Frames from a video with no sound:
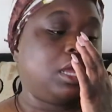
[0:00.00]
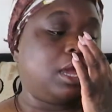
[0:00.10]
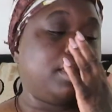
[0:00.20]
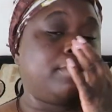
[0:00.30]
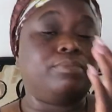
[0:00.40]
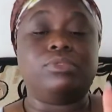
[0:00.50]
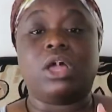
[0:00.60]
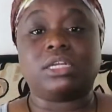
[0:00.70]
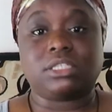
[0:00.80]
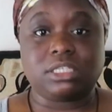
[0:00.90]
I am
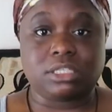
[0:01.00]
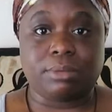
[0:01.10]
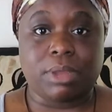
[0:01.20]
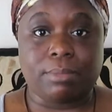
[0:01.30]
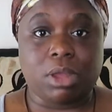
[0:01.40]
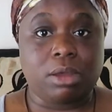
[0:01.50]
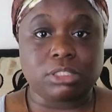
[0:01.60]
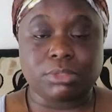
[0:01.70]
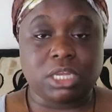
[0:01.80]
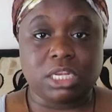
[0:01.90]
not a, derm a
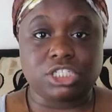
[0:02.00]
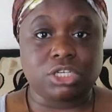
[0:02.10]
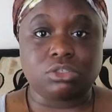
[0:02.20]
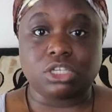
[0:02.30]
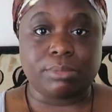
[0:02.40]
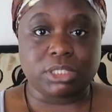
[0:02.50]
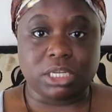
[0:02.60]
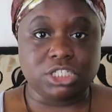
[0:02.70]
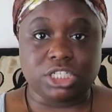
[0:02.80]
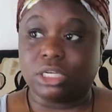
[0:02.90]
cosmetologist or
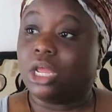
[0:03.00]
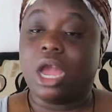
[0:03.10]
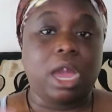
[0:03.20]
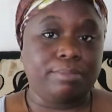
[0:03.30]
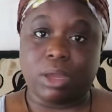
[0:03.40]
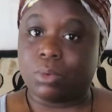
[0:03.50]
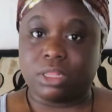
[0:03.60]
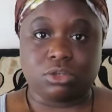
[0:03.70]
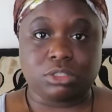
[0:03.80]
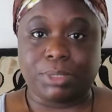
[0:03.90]
dermatologist. I'm not one
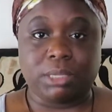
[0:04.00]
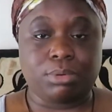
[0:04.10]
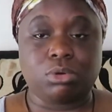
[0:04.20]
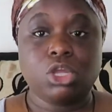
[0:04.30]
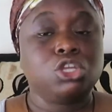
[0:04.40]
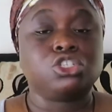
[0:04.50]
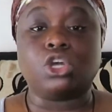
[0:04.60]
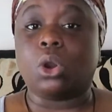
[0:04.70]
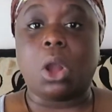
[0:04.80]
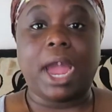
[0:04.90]
of those people.
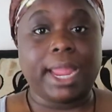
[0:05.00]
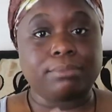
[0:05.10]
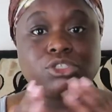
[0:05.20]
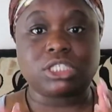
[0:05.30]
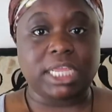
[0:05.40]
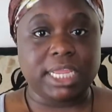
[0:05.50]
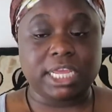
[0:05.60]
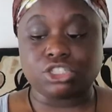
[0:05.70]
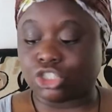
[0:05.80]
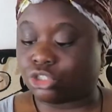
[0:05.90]
So I am just
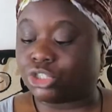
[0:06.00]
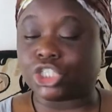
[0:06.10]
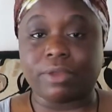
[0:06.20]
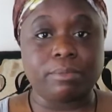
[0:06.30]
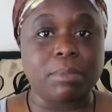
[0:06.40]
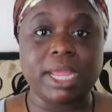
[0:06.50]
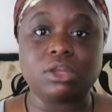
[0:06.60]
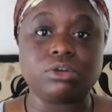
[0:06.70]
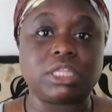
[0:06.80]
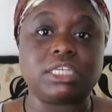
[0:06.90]
here, just sharing my
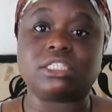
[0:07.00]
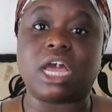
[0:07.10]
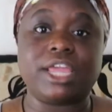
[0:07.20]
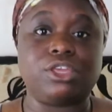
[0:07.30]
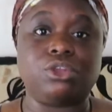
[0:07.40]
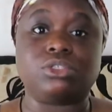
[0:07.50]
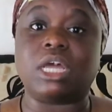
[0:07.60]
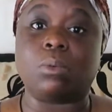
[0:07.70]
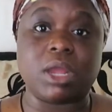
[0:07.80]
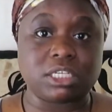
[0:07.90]
little things that I use
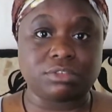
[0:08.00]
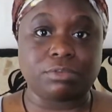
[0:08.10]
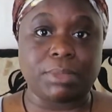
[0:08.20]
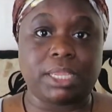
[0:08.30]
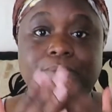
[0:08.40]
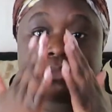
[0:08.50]
that works for me.